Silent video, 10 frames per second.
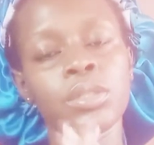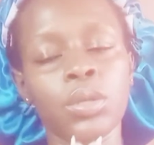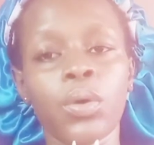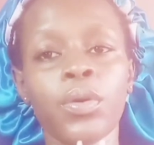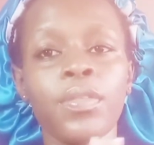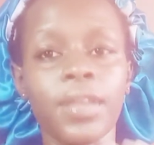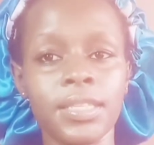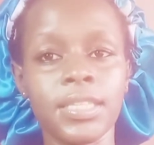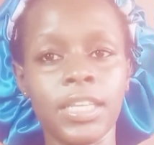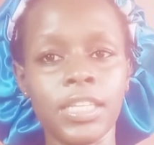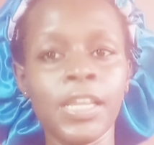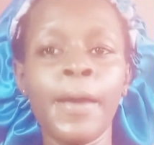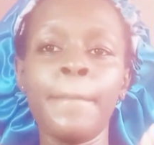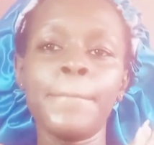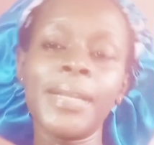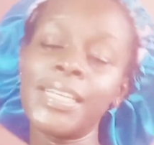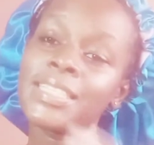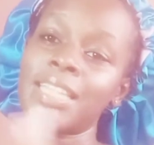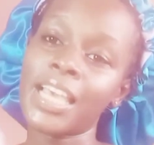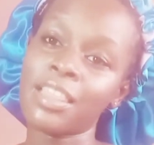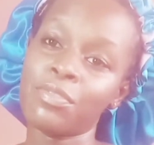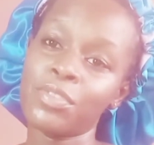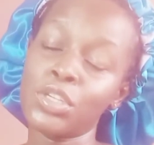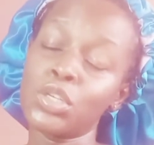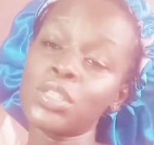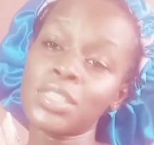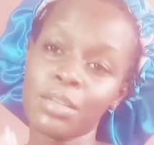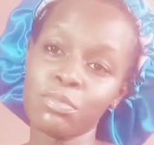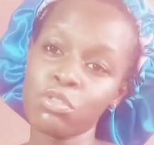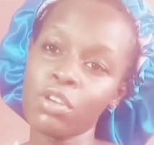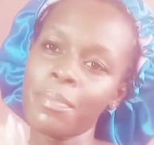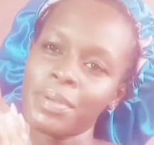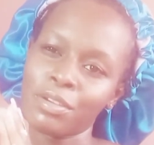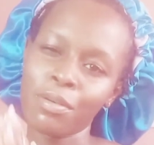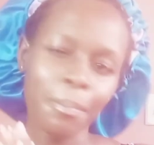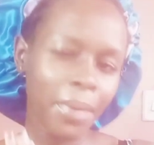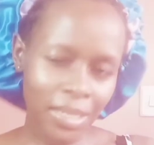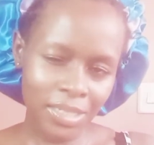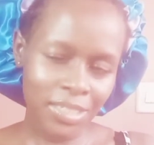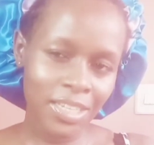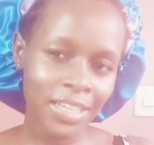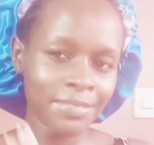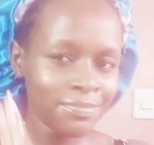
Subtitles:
So that's it. Please like the video, subscribe and comment.